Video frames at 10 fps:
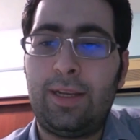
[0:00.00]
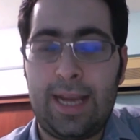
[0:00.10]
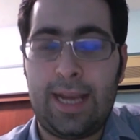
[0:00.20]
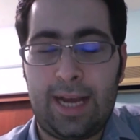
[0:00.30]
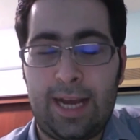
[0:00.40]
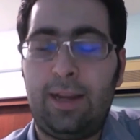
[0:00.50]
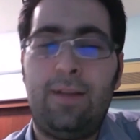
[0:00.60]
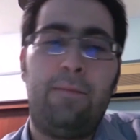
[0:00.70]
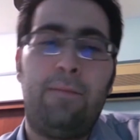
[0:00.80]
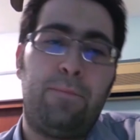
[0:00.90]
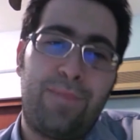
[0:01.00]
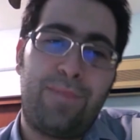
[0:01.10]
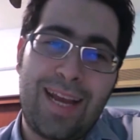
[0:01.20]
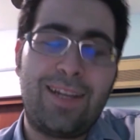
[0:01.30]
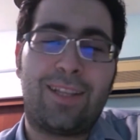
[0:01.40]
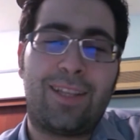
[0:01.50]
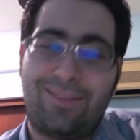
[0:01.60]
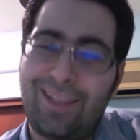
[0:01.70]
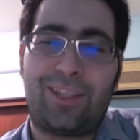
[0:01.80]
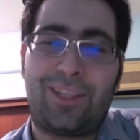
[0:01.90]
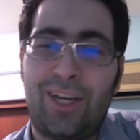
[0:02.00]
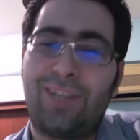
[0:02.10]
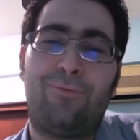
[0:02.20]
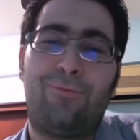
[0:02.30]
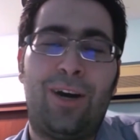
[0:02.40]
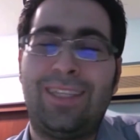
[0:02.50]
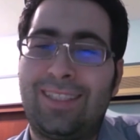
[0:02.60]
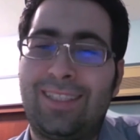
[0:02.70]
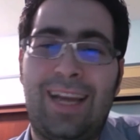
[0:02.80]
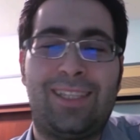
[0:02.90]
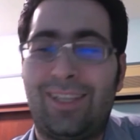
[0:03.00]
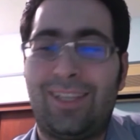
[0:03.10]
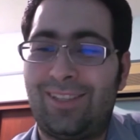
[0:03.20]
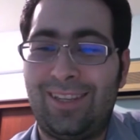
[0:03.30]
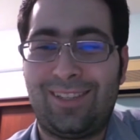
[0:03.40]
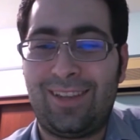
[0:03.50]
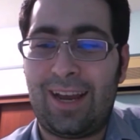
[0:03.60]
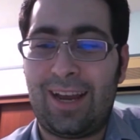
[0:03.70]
Yeah. Then the third one is SSDs.